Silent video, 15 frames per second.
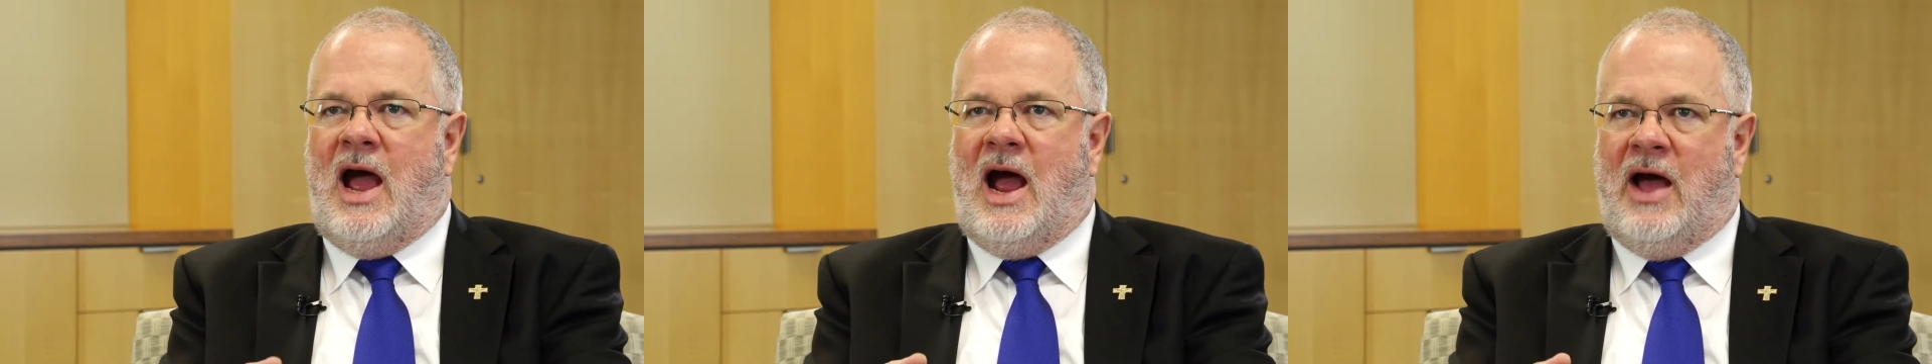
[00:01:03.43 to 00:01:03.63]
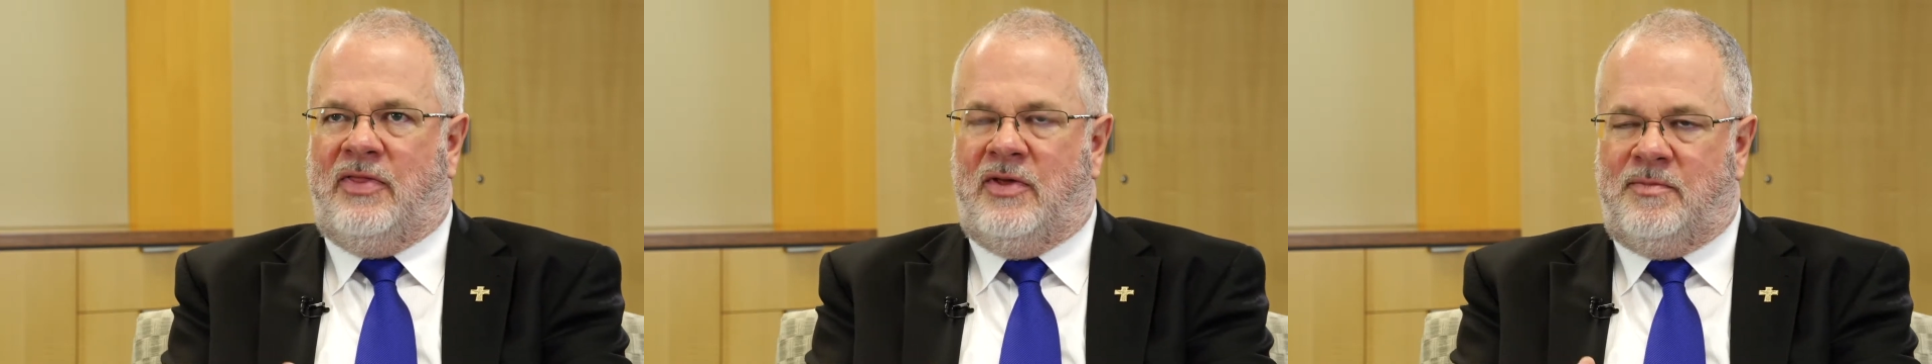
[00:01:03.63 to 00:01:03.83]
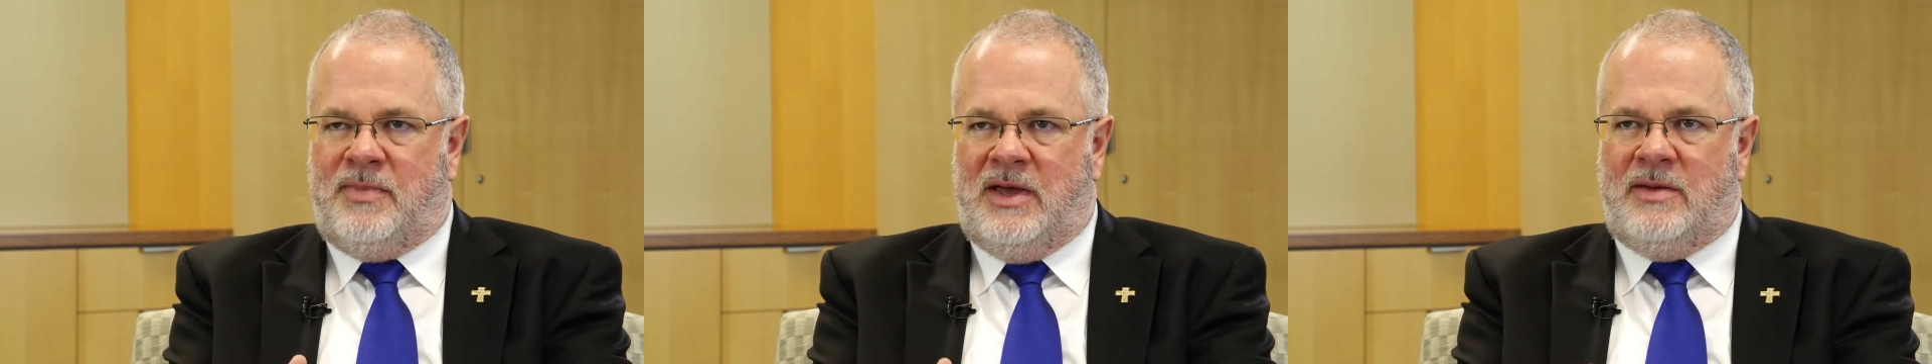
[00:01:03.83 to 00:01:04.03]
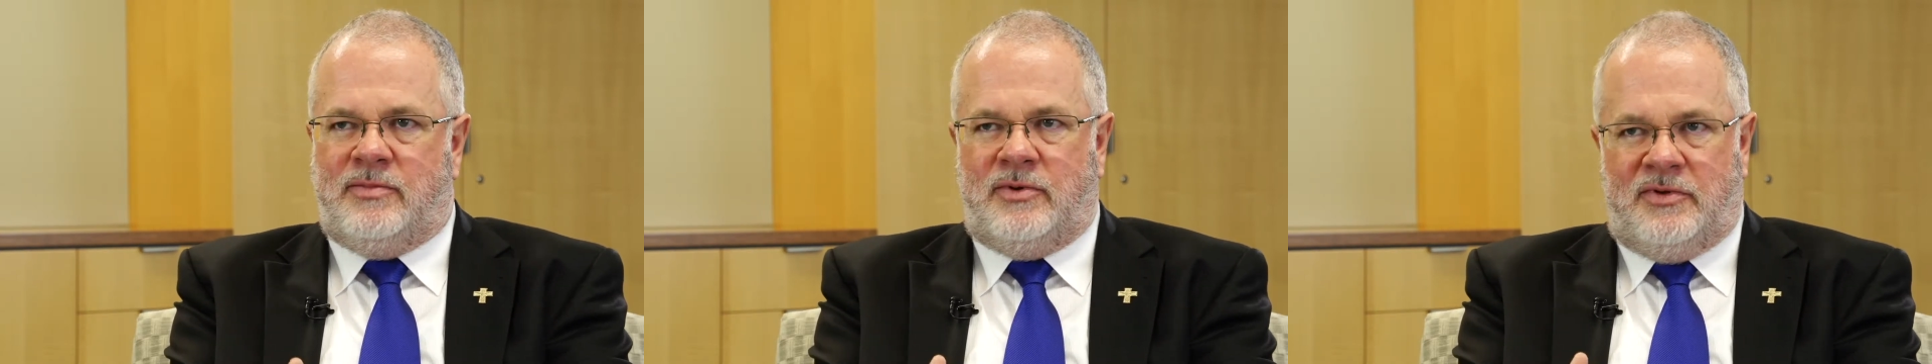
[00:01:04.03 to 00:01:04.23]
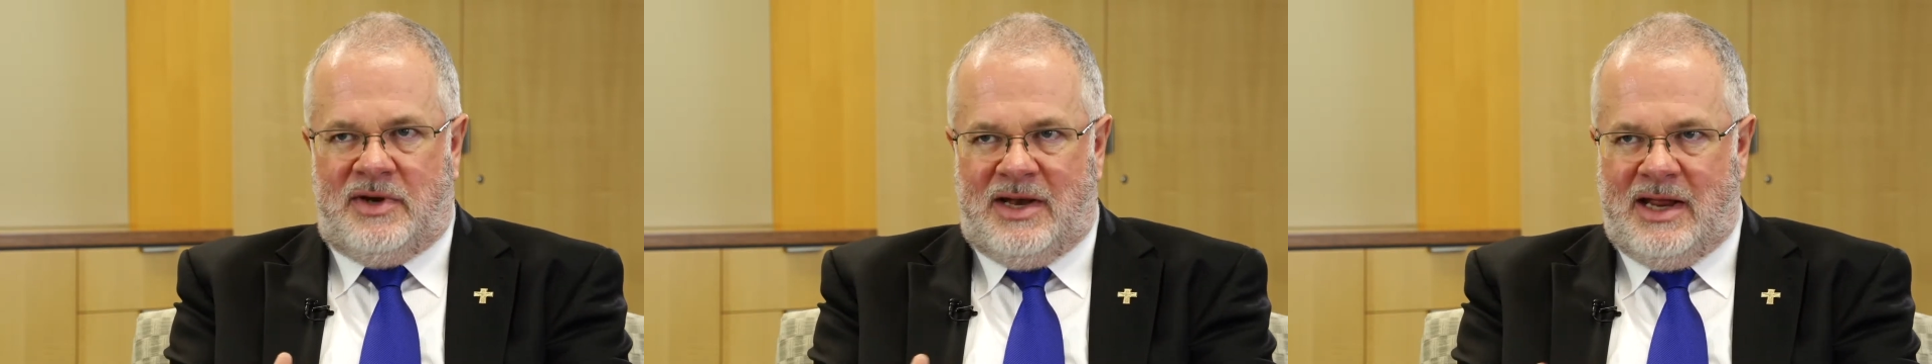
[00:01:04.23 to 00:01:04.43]
Other
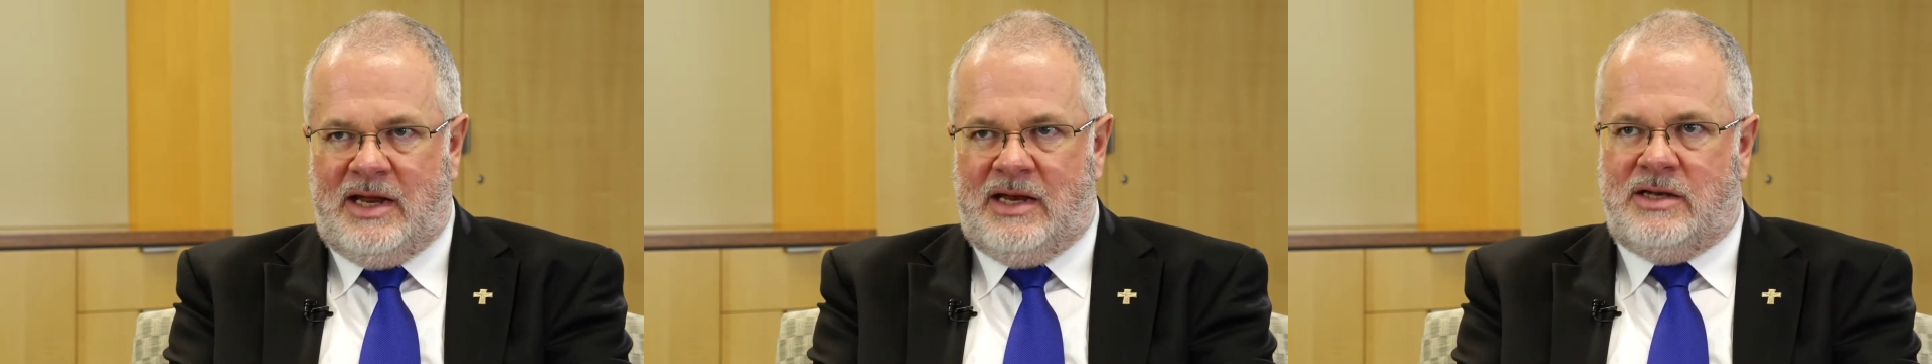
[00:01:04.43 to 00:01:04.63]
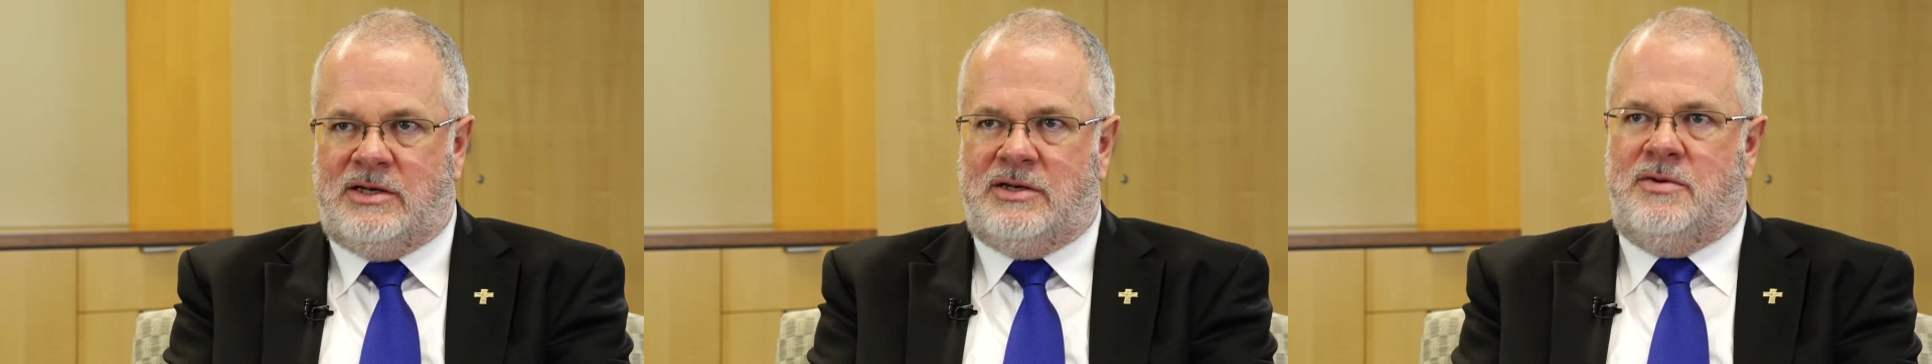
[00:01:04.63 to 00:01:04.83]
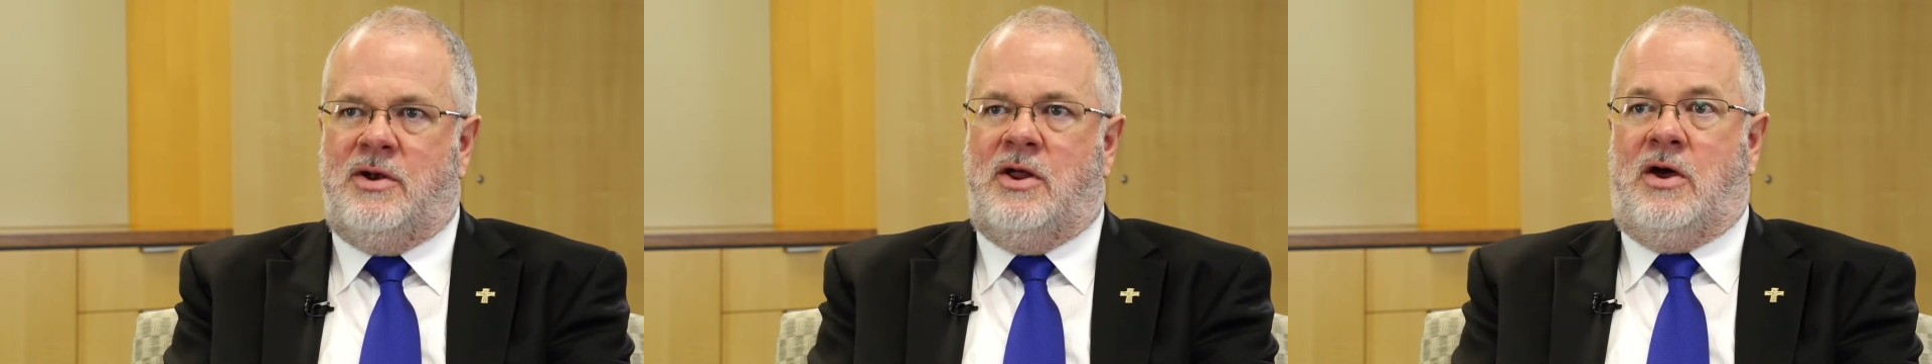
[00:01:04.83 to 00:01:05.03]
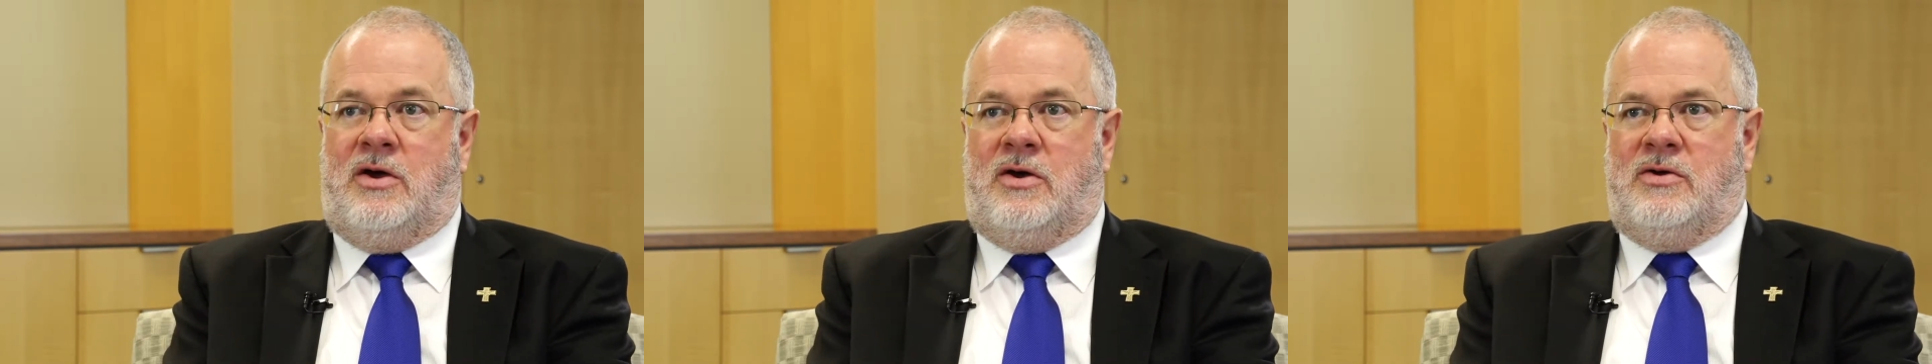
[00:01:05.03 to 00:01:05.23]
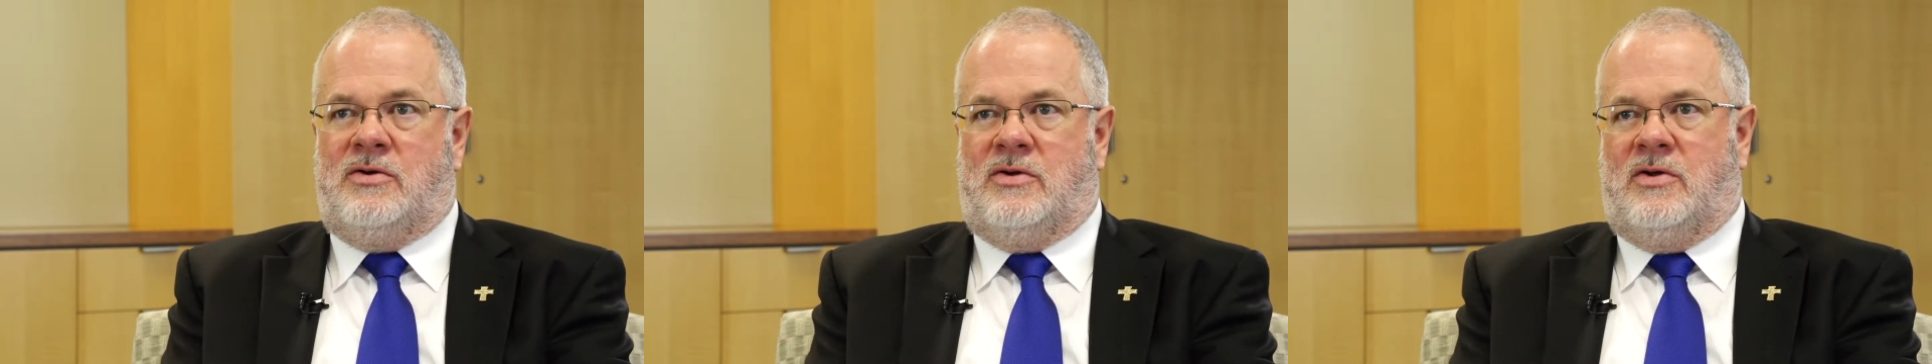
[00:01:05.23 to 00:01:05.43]
people need to
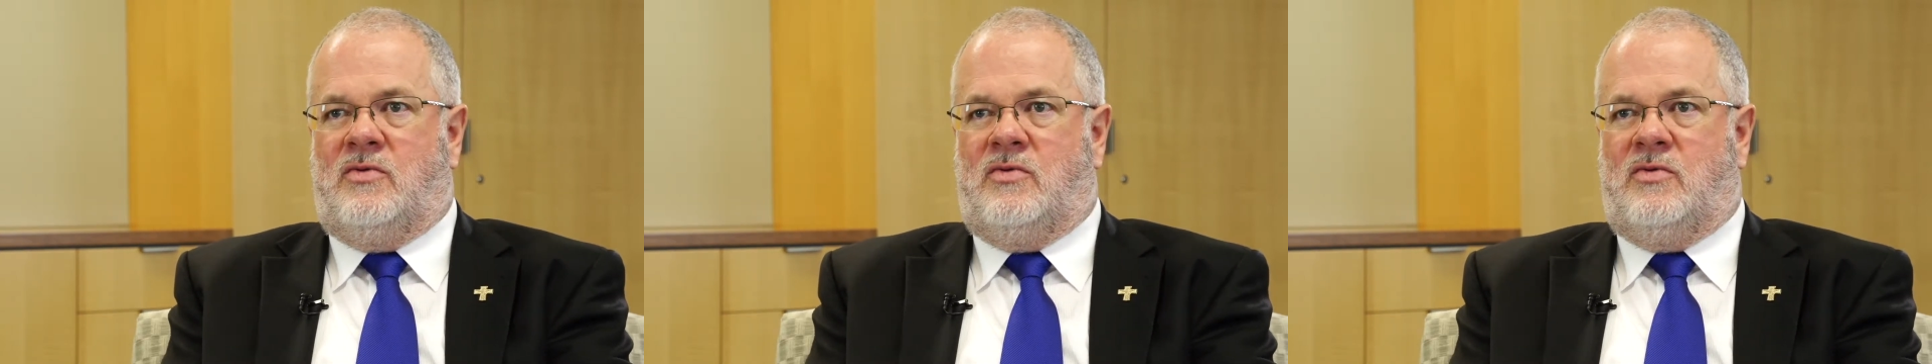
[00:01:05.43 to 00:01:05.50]
know